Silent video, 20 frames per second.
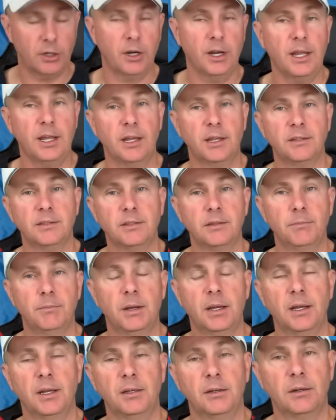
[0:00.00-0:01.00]
hands
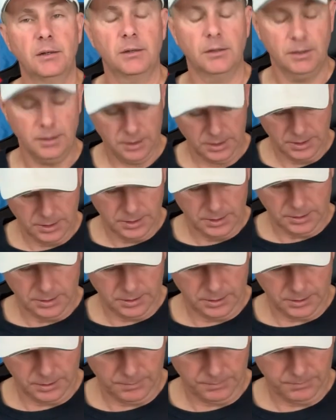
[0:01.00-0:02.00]
behind our
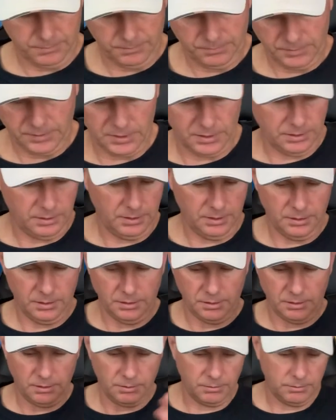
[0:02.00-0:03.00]
in
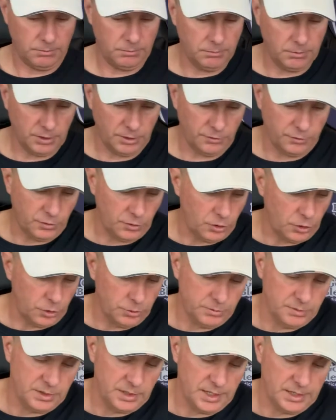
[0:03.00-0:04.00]
our wonderful
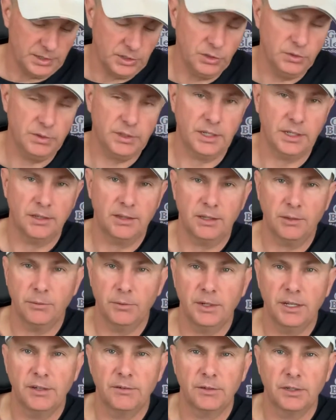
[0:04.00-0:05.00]
homes and not doing anything, we're
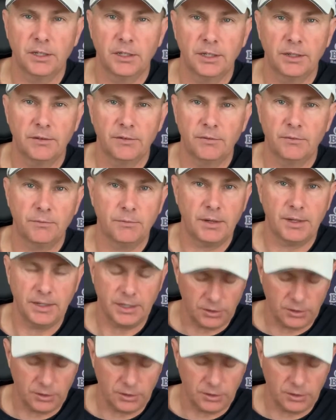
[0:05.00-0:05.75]
never going to find out